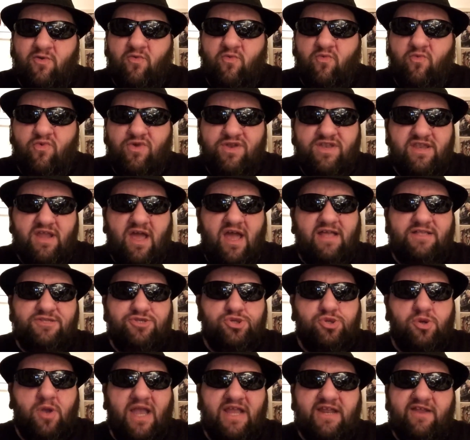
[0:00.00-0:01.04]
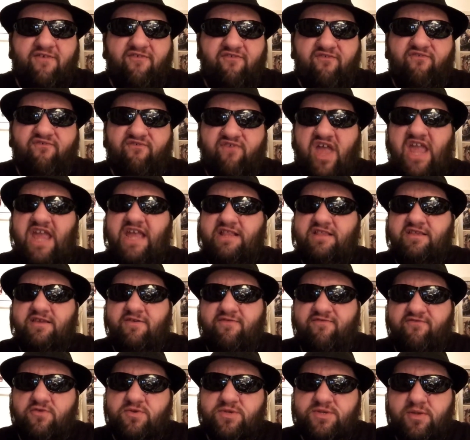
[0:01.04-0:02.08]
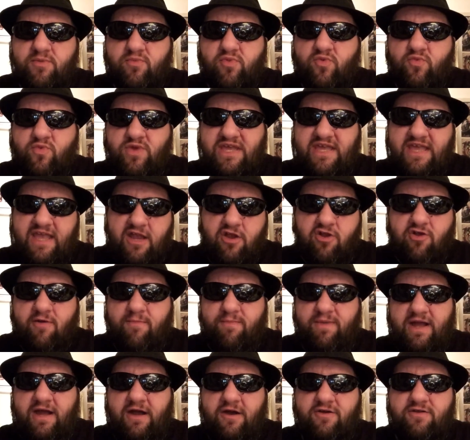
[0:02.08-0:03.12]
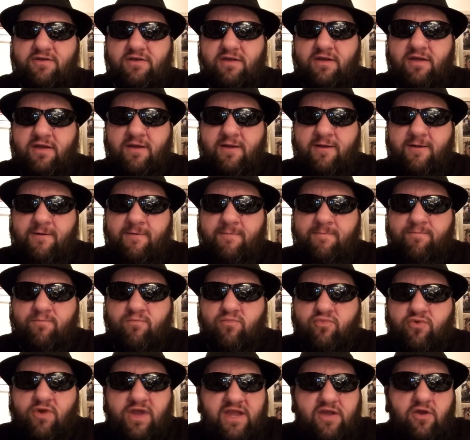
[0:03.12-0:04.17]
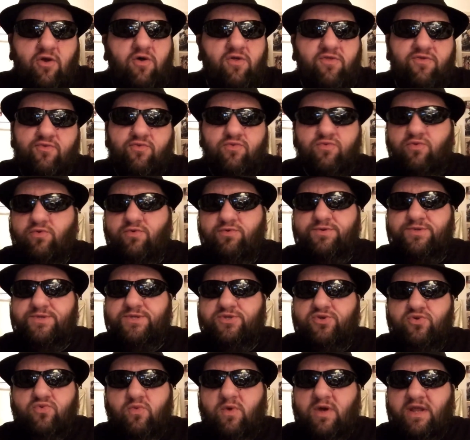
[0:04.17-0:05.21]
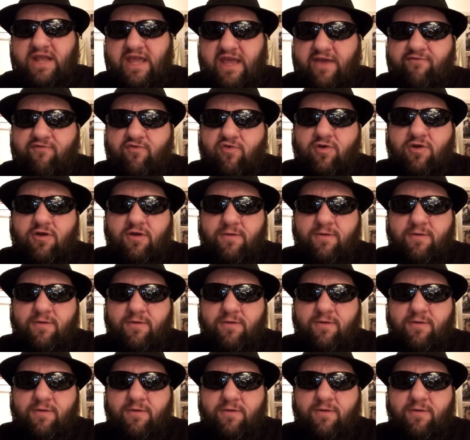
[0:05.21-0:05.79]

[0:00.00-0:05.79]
would not try to fight for someone we care about, break all the rules, do whatever?